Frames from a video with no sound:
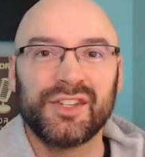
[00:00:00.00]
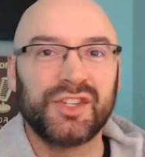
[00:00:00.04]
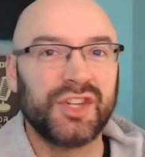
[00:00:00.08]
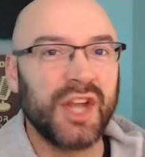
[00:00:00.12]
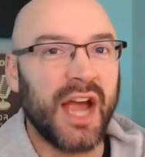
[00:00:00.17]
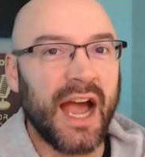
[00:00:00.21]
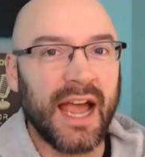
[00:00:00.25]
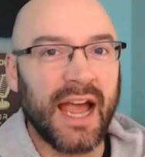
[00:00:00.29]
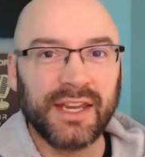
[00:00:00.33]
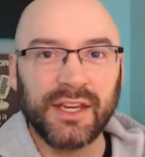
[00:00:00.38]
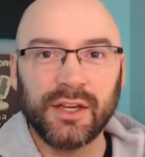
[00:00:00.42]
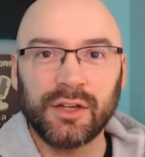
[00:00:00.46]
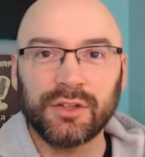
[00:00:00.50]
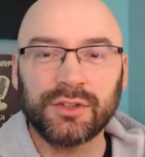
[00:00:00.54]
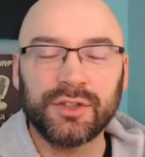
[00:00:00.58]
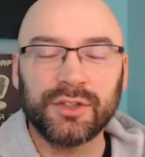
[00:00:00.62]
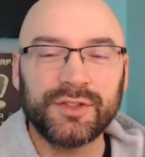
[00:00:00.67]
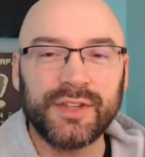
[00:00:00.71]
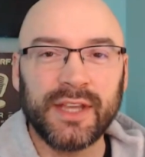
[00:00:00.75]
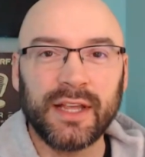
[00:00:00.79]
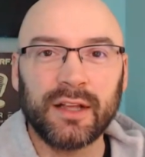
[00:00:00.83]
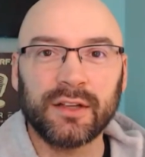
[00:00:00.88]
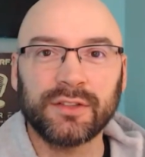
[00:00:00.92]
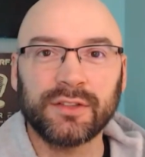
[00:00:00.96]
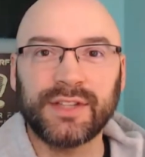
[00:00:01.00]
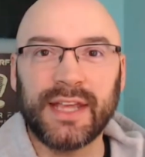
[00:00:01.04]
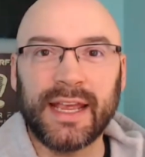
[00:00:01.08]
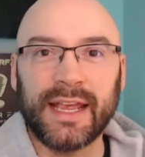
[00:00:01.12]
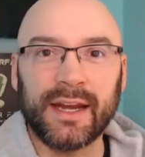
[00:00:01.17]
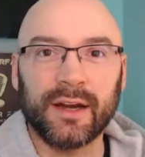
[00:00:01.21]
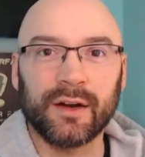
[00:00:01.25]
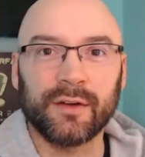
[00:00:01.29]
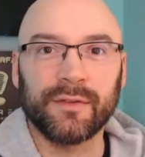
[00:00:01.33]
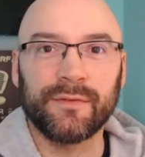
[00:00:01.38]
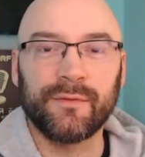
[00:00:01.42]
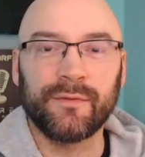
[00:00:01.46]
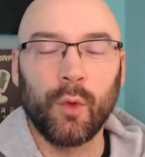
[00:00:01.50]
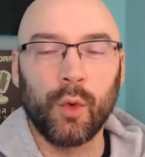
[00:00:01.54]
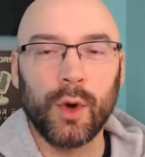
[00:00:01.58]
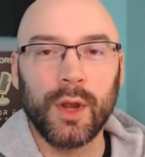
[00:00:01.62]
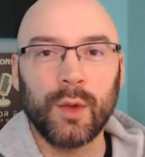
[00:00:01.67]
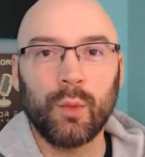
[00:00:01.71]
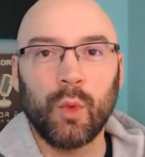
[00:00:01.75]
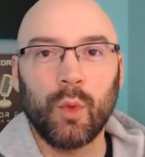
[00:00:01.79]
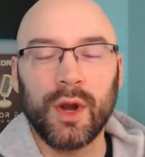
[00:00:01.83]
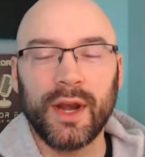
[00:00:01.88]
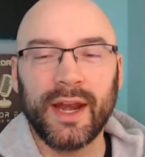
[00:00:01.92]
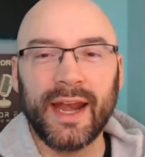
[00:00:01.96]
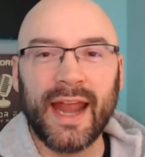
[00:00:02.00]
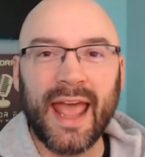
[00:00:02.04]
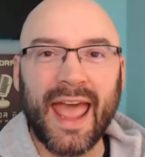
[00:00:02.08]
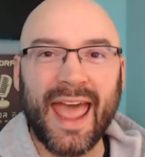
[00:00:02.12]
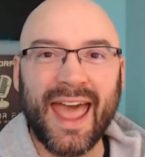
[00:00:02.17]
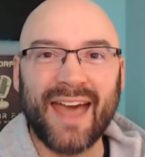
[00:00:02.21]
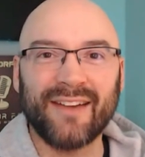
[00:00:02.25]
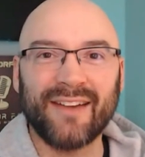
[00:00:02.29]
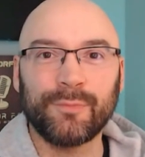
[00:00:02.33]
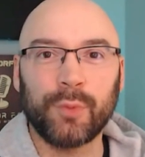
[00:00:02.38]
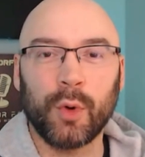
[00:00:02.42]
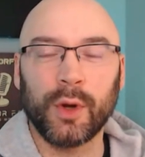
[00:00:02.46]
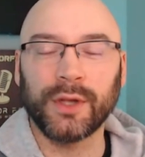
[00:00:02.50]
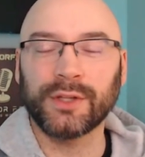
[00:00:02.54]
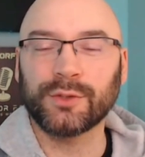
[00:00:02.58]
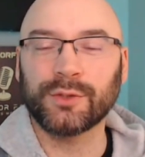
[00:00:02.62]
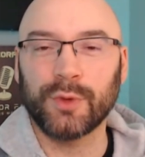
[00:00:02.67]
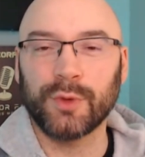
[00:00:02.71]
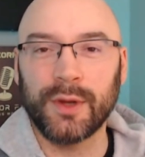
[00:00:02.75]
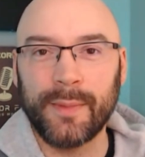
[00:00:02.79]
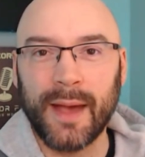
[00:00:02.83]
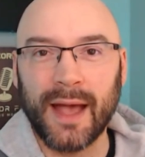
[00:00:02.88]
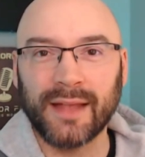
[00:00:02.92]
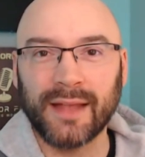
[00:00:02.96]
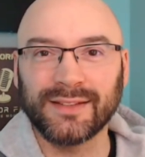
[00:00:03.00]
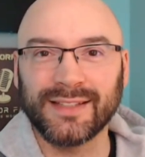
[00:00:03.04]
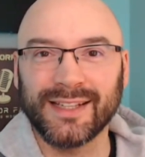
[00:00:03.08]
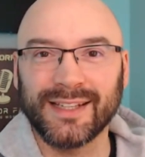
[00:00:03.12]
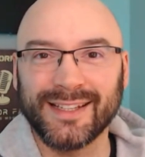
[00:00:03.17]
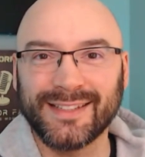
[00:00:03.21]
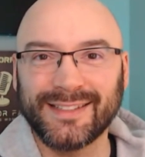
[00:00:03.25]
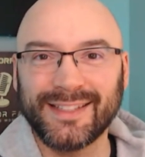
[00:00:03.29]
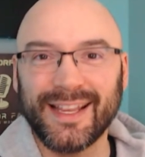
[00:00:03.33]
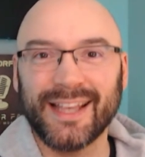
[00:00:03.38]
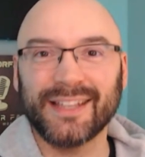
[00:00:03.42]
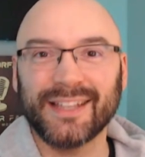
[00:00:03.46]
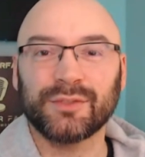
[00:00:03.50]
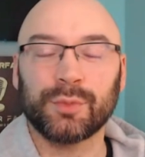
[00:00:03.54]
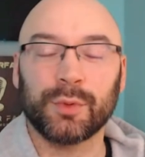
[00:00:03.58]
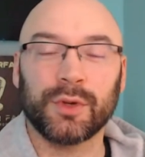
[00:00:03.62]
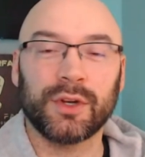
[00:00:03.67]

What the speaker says: Shai Gilgeous-Alexander, 41.5 points, rebounds, and assists.